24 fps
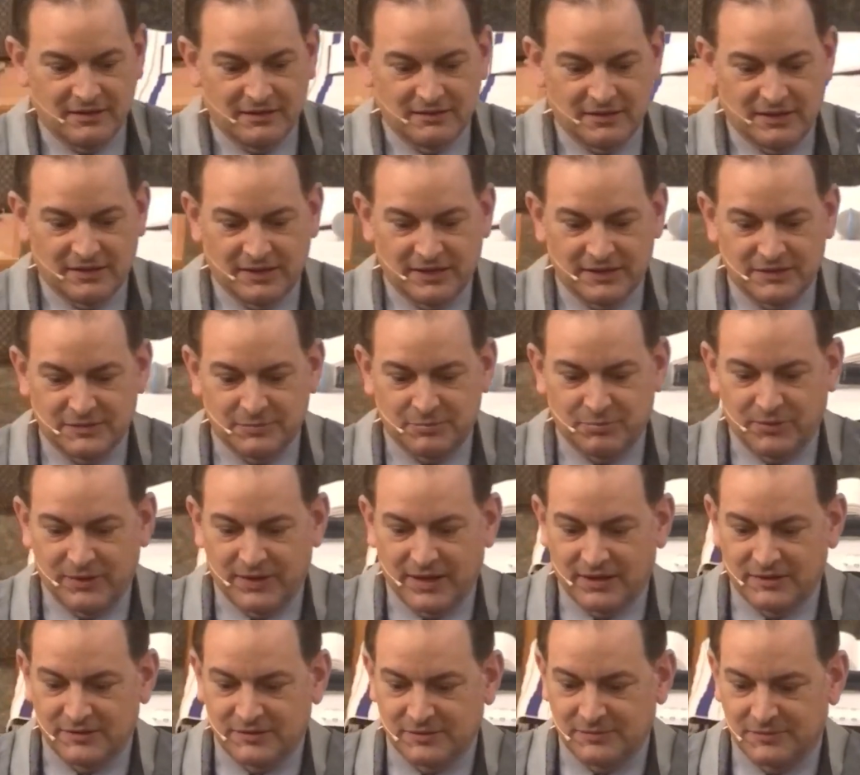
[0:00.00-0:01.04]
I, I like to
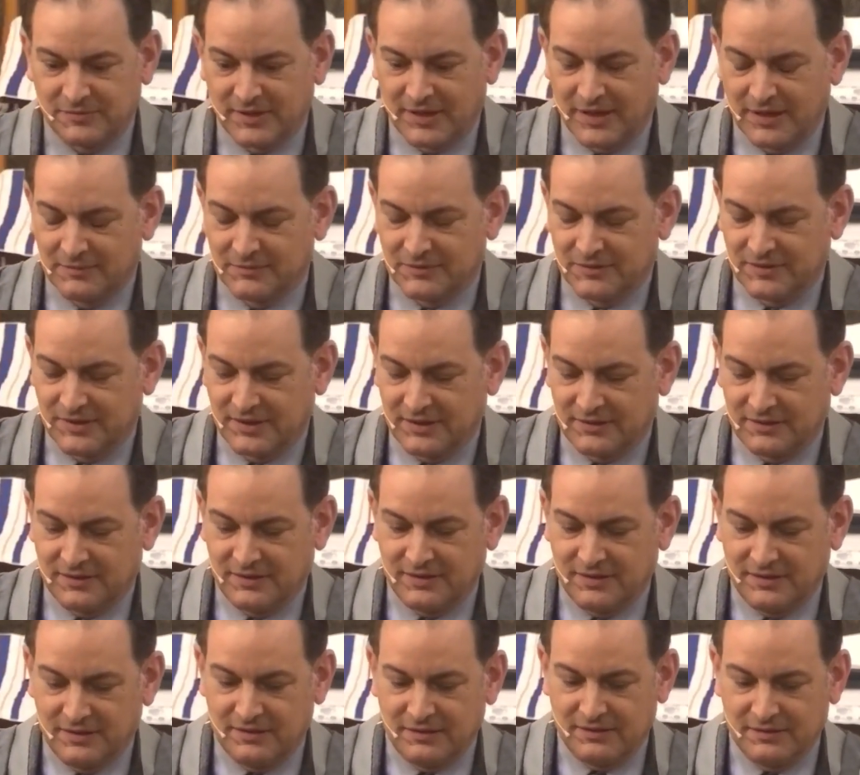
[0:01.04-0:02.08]
point out sometimes that
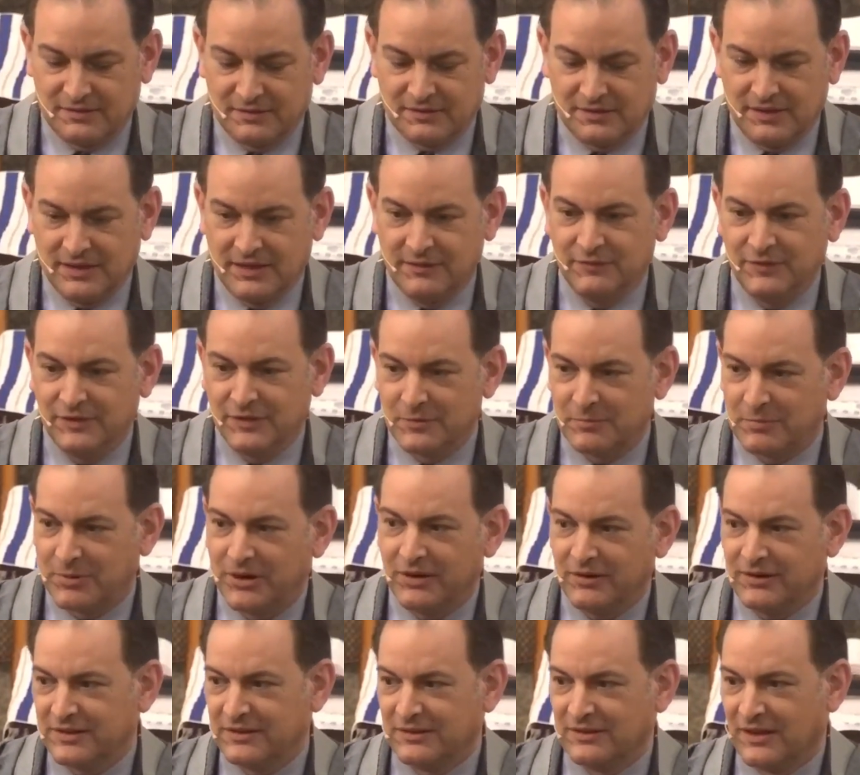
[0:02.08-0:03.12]
the, even the
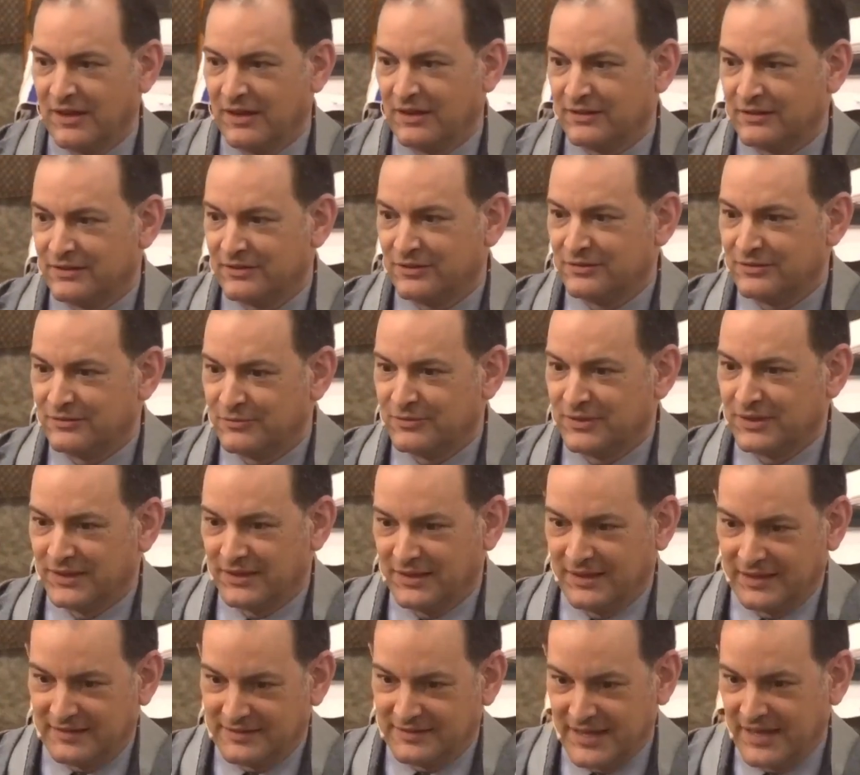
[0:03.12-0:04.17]
parking lot couldn't
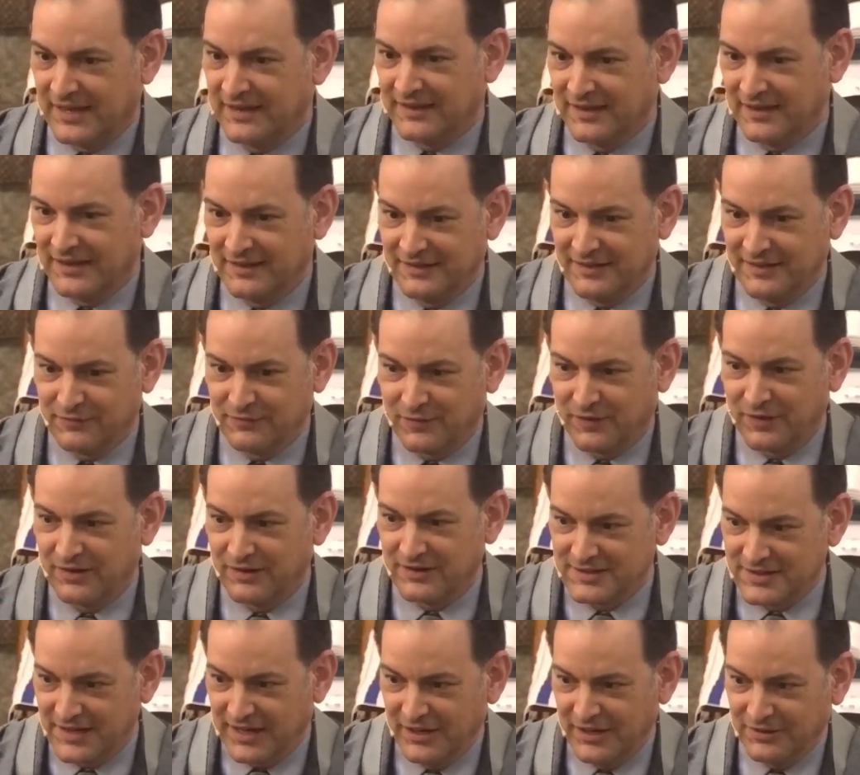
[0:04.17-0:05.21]
really take it. If
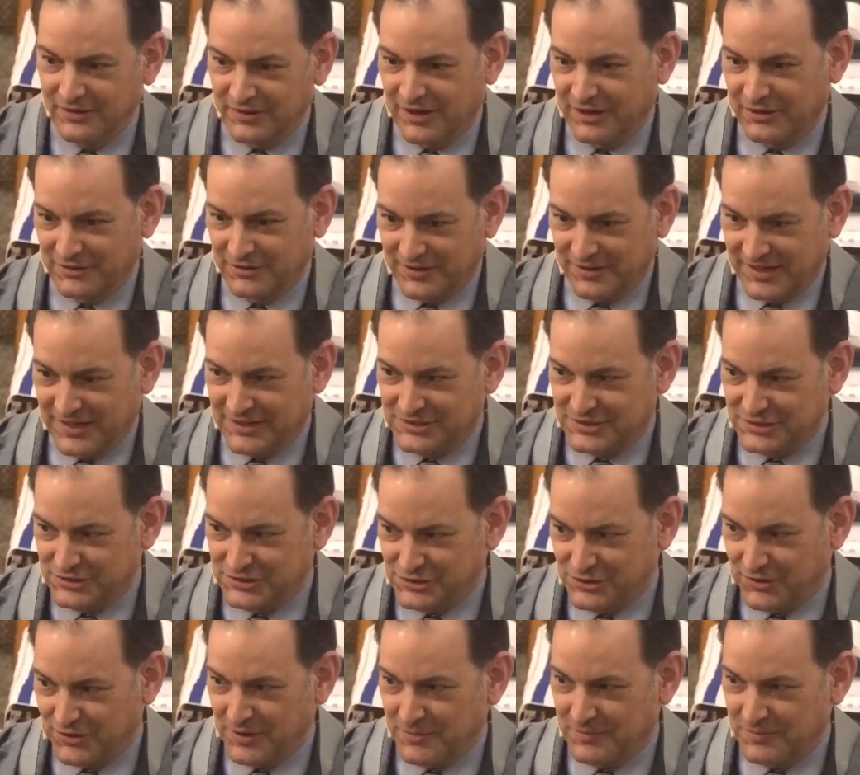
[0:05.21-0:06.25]
our entire congregation
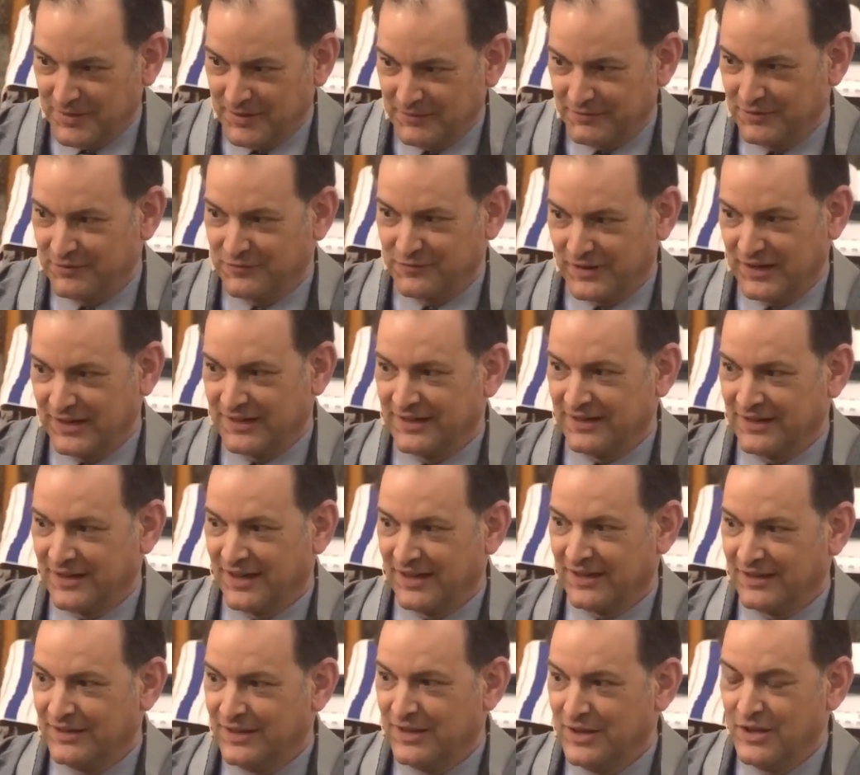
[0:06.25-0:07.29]
showed up every Friday
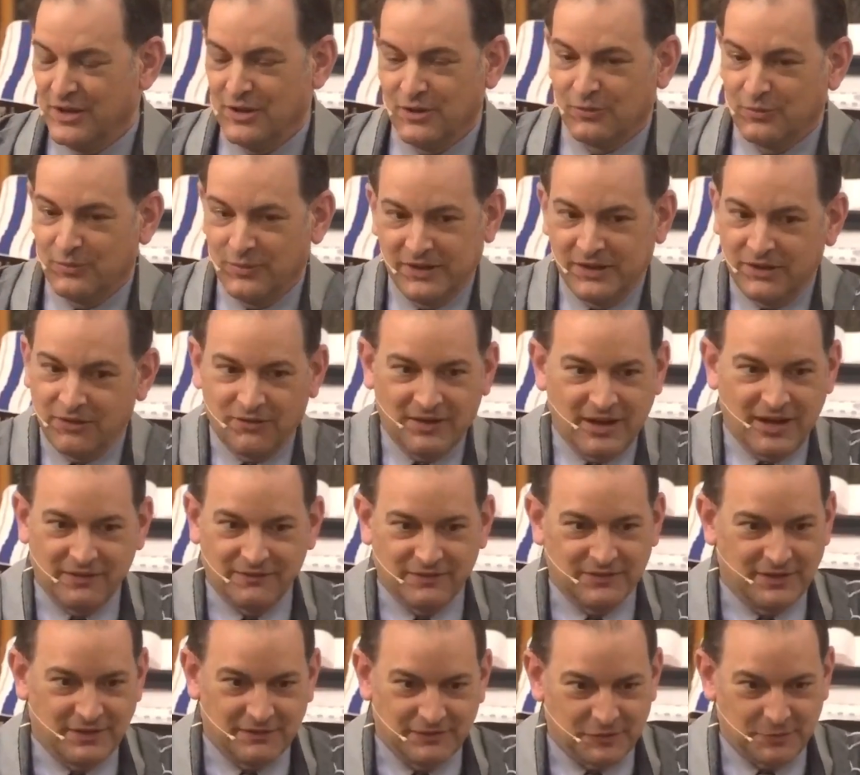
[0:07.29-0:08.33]
night, we don't
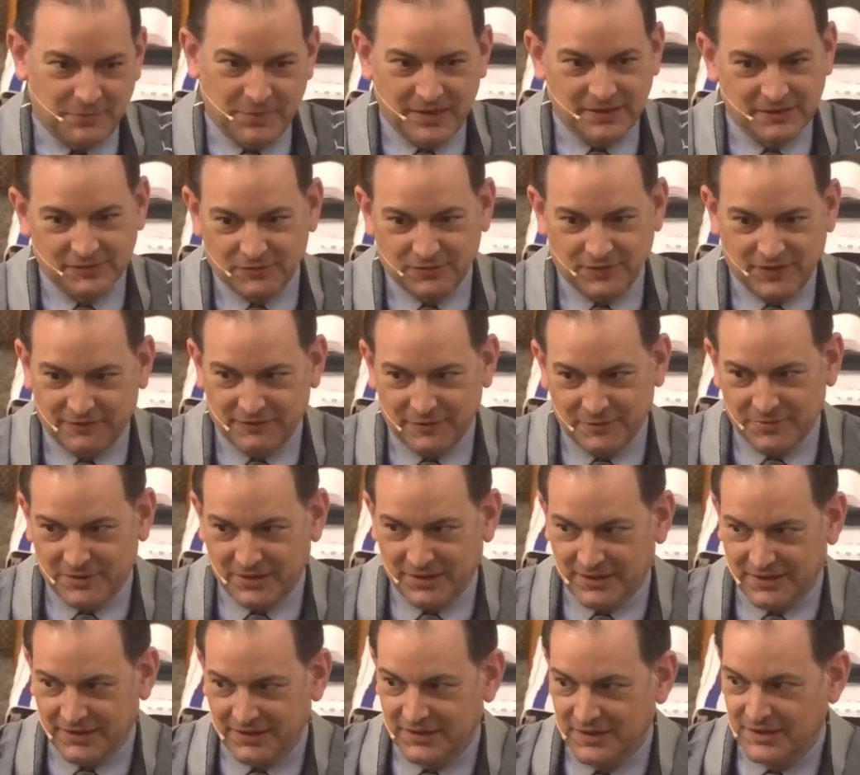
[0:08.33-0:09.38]
have enough space for
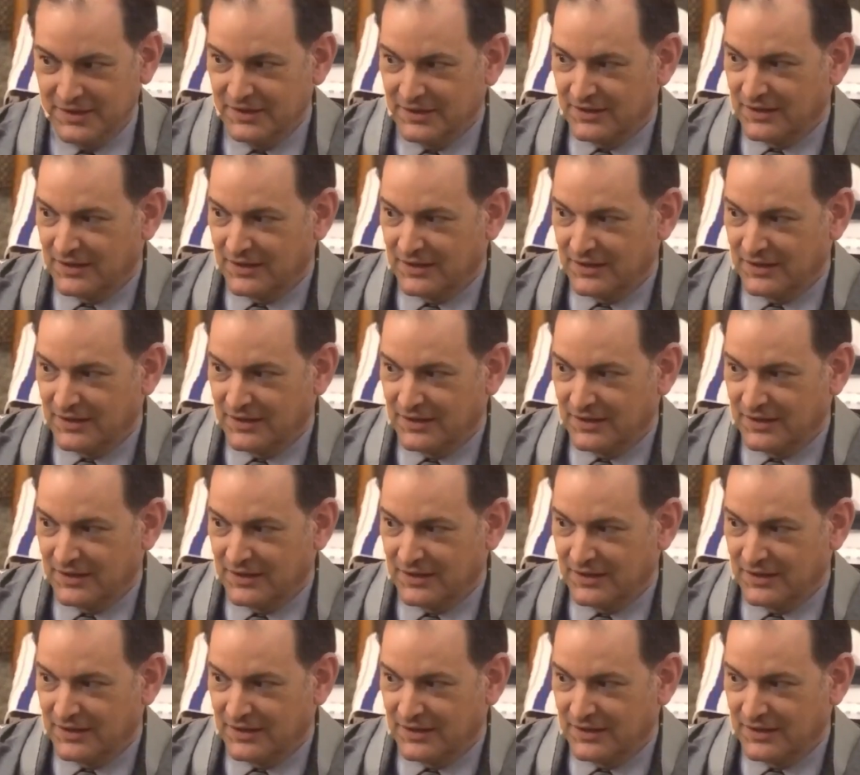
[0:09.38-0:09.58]
everybody.